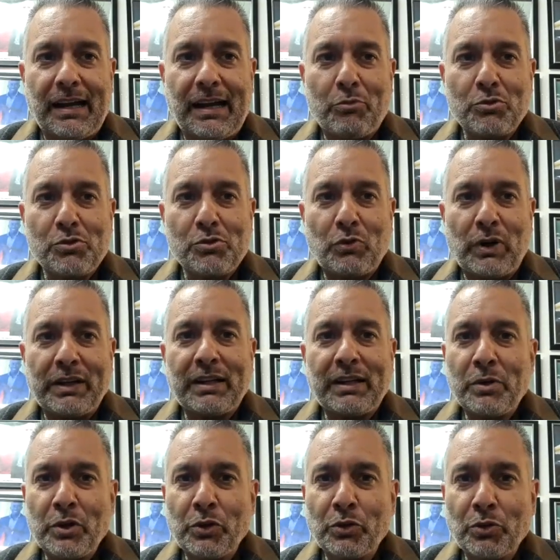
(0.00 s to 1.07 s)
was quite
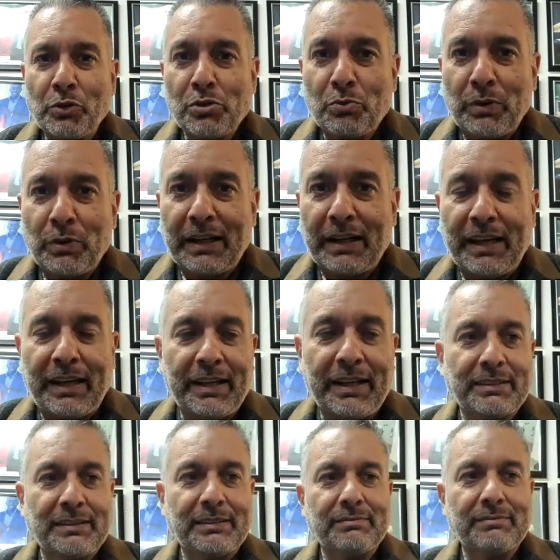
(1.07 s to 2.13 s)
amused when I heard
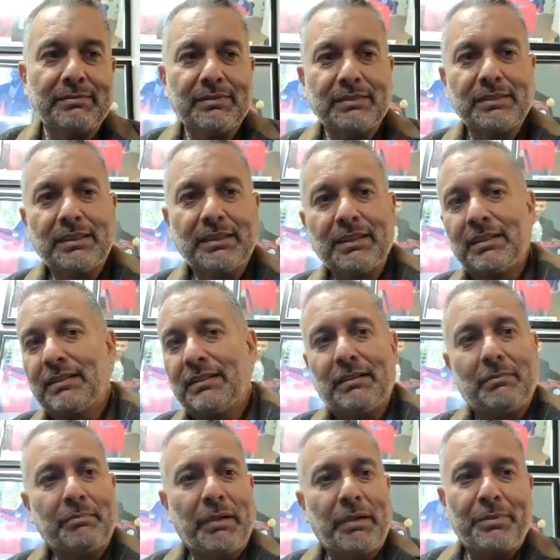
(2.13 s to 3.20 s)

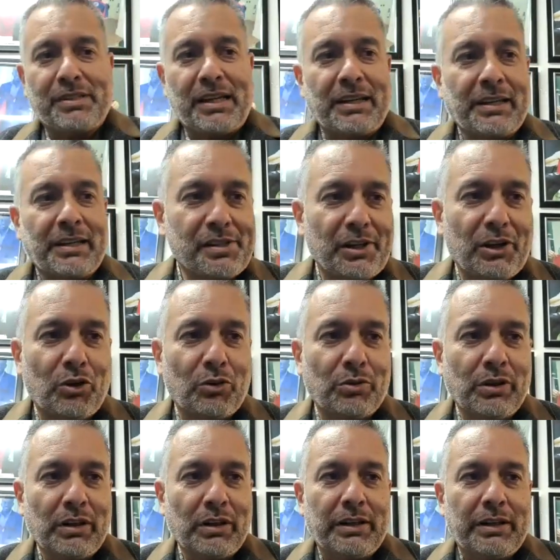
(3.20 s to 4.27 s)
maybe 10 years ago
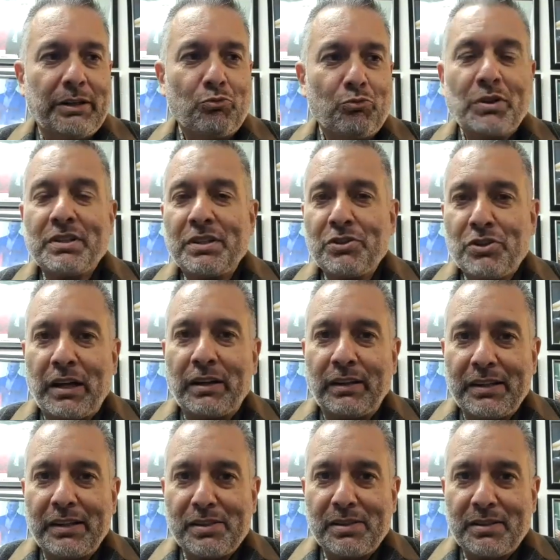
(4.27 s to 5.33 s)
written
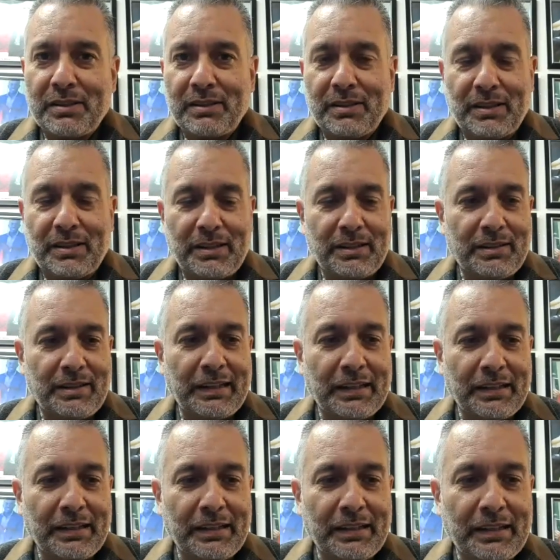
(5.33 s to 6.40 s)
journalists in
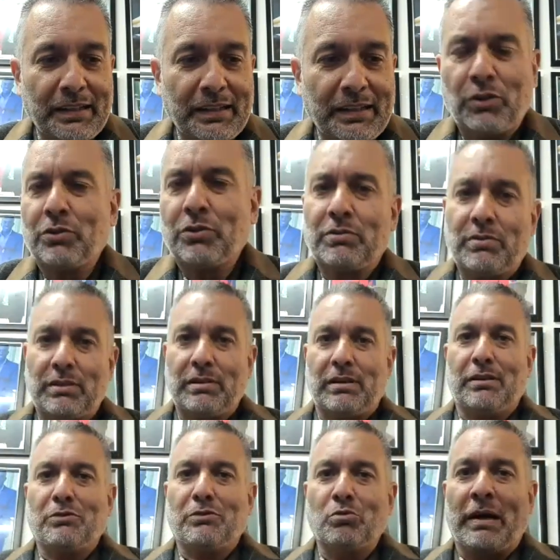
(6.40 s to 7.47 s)
England saying,
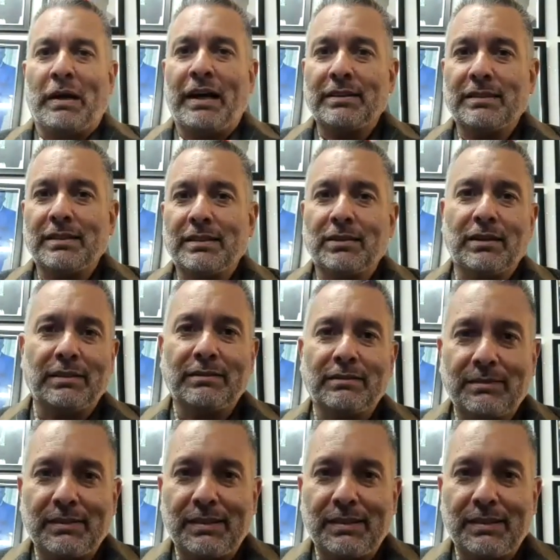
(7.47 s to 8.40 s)
do my article and